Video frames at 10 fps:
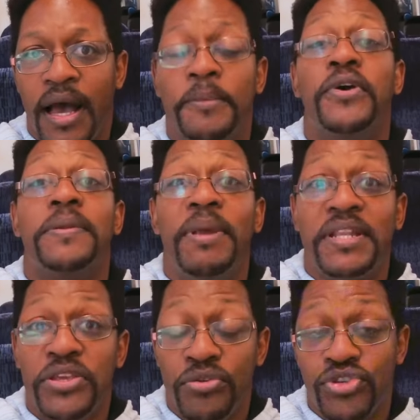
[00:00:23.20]
I'm going to
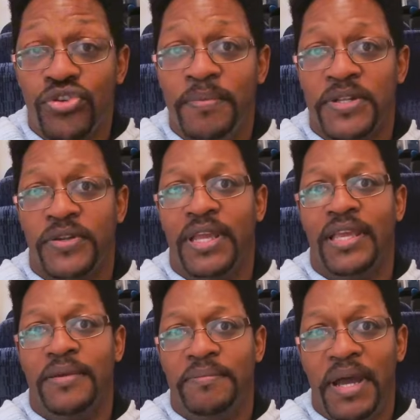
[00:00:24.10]
meet a YouTuber
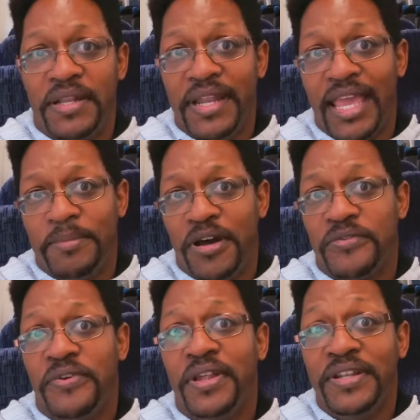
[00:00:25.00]
today by the name
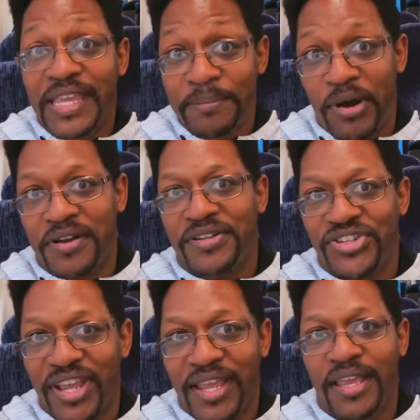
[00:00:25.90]
of D-Mark
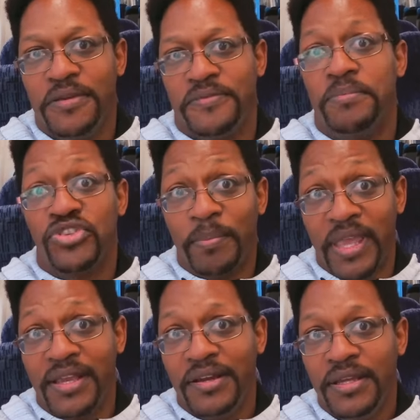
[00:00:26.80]
J.A. from
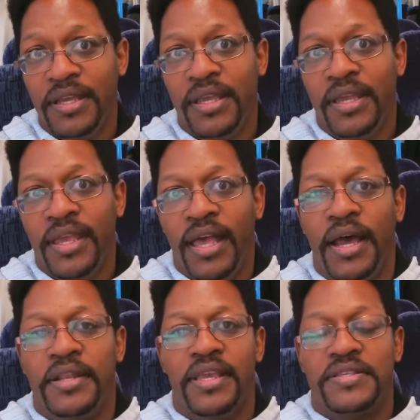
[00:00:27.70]
Jamaica.
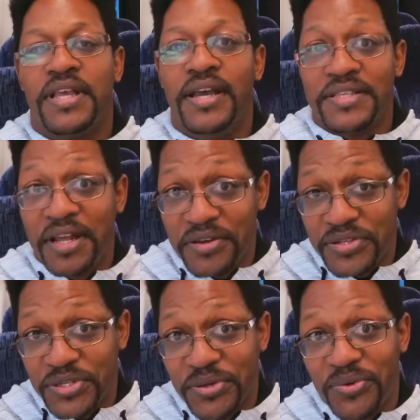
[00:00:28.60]
And yes, guys, and
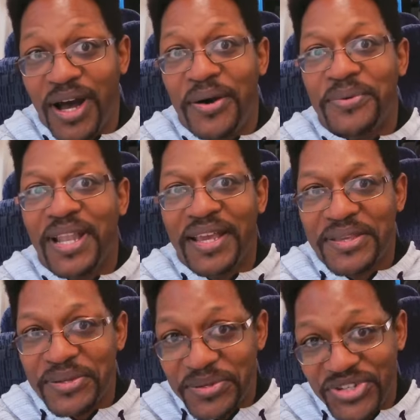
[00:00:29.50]
also I would
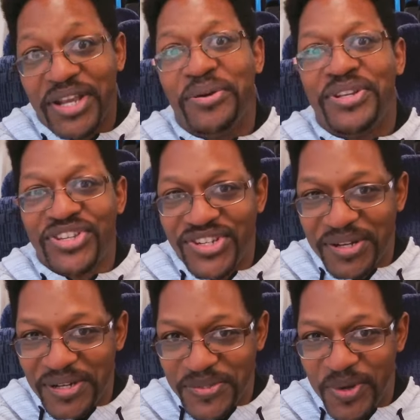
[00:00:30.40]
like you to check out his
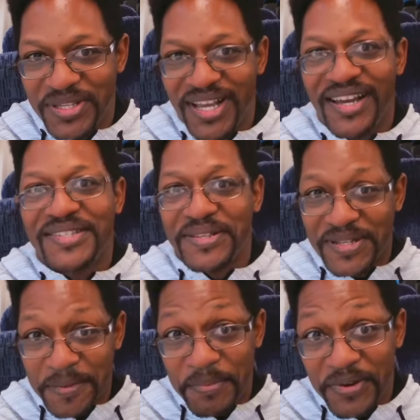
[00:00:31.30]
channel as well, guys,
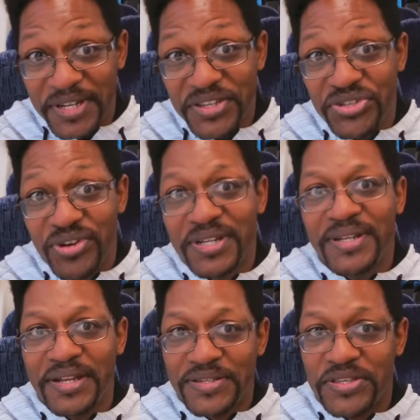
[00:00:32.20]
as it appeared on the screen.
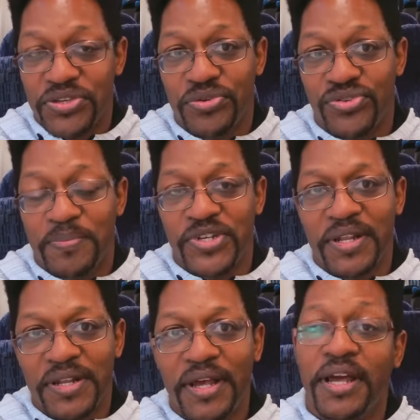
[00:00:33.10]
That is his YouTube
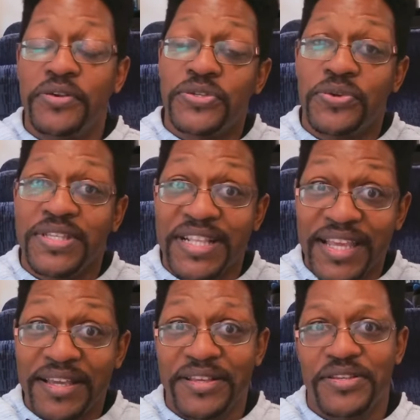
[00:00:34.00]
channel, and also his
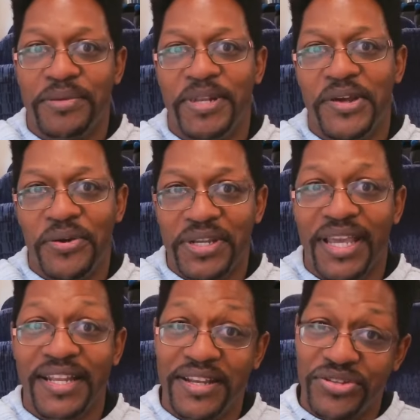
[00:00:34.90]
link is going to be down
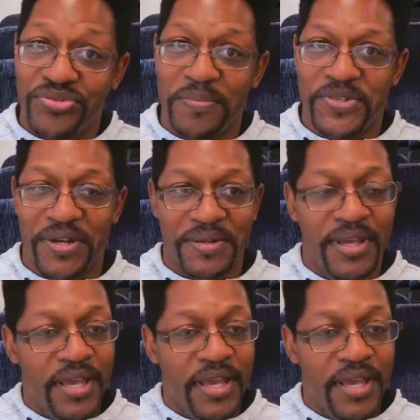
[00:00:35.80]
in the description.